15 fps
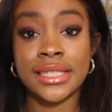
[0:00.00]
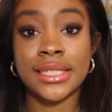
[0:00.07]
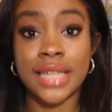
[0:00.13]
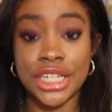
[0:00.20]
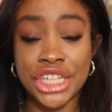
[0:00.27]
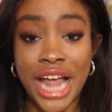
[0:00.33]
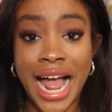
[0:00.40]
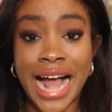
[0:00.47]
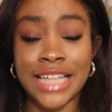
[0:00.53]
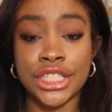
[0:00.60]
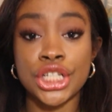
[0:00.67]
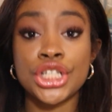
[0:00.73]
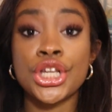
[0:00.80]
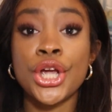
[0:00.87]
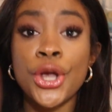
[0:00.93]
such as
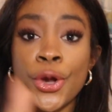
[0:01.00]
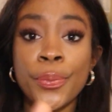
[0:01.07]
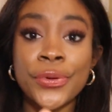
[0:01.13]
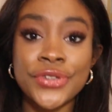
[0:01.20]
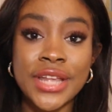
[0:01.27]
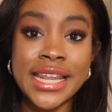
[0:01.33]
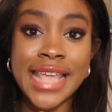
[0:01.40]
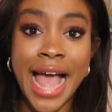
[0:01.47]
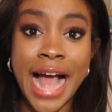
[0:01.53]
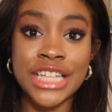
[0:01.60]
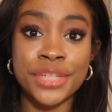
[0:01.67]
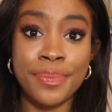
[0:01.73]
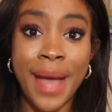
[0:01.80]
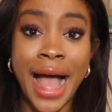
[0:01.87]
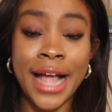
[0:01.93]
2%
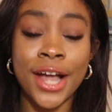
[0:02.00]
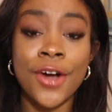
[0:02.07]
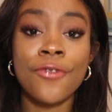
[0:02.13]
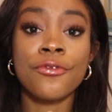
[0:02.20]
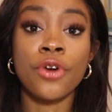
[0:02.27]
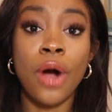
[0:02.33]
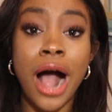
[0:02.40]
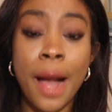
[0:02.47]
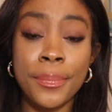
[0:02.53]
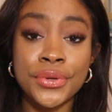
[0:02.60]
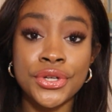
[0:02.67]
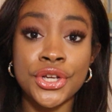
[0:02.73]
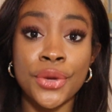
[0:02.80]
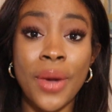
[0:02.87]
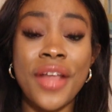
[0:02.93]
cash back for up
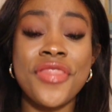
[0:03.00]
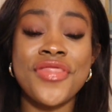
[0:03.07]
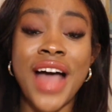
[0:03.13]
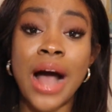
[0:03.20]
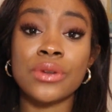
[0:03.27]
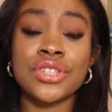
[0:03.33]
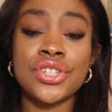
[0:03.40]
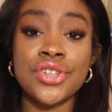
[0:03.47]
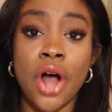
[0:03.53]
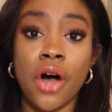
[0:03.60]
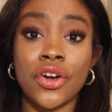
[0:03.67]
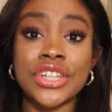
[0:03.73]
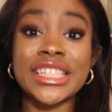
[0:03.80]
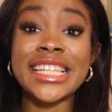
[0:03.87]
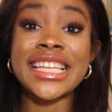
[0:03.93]
to
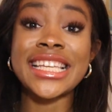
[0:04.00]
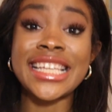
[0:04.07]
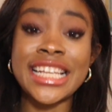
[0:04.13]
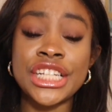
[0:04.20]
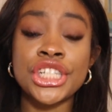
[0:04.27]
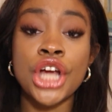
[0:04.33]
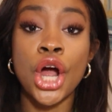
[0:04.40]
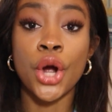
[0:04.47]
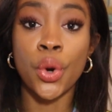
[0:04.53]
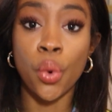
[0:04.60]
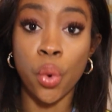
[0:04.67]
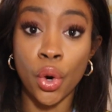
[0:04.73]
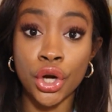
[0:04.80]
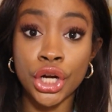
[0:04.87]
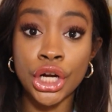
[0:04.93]
$1,000 each
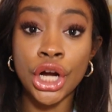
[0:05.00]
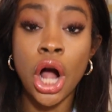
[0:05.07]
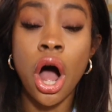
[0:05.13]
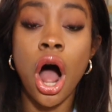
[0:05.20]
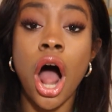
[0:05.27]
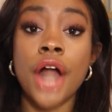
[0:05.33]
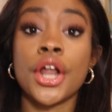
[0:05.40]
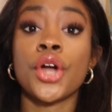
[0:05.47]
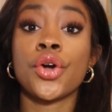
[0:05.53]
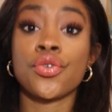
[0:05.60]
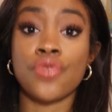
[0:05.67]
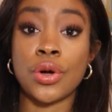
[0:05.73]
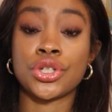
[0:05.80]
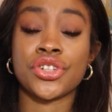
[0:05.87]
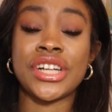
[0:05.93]
quarter on
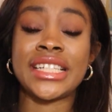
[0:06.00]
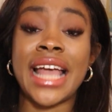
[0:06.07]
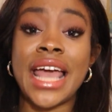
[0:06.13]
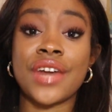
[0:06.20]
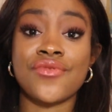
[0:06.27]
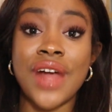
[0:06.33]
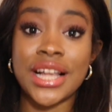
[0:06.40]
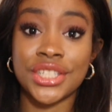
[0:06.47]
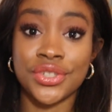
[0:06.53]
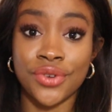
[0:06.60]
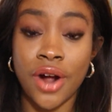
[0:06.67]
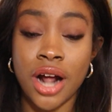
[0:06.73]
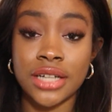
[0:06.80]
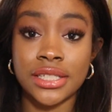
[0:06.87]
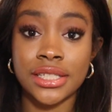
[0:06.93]
groceries and
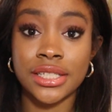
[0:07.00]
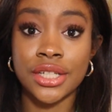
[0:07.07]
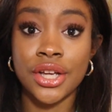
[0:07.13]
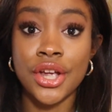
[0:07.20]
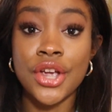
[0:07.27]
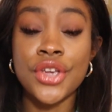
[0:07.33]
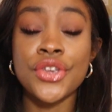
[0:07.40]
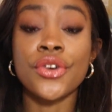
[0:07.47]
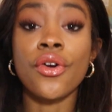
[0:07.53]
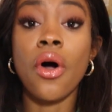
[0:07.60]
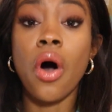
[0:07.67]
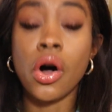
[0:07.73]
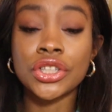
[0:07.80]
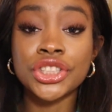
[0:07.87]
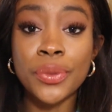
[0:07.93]
restaurants. You're
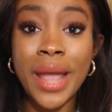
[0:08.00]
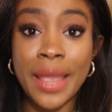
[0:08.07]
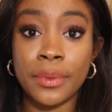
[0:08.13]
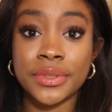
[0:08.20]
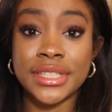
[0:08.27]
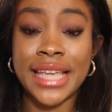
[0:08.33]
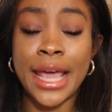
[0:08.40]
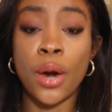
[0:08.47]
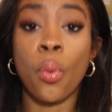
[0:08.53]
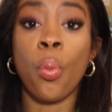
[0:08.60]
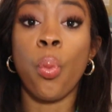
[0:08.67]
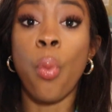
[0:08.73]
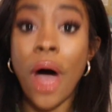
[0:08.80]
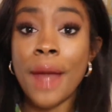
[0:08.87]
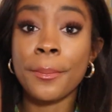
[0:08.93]
also able to get
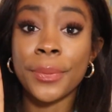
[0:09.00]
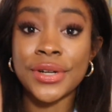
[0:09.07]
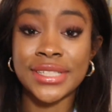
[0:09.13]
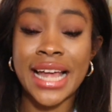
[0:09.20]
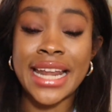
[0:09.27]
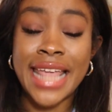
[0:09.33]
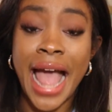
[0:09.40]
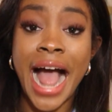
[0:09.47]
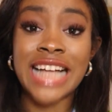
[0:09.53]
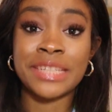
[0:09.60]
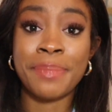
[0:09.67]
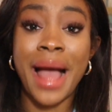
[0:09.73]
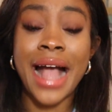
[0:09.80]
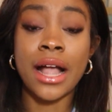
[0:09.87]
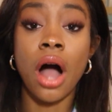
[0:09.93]
1% cash
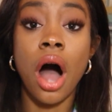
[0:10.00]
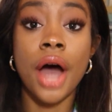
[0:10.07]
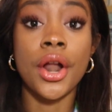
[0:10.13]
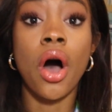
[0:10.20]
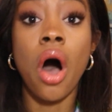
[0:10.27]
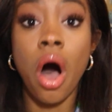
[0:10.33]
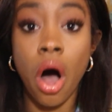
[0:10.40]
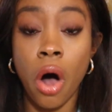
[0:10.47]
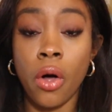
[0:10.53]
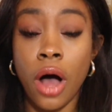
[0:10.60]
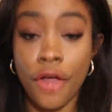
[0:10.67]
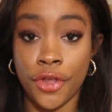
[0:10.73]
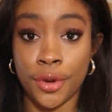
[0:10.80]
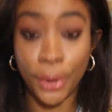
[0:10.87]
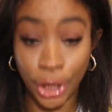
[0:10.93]
back on all
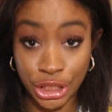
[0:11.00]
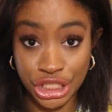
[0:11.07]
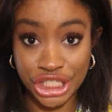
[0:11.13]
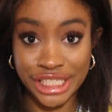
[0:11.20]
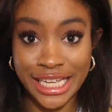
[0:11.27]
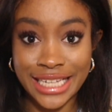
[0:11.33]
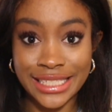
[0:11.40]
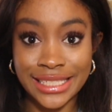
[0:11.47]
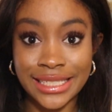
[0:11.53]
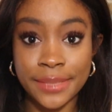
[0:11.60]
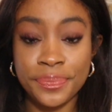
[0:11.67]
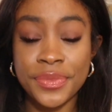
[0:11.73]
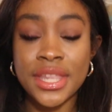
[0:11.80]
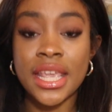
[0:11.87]
other purchases.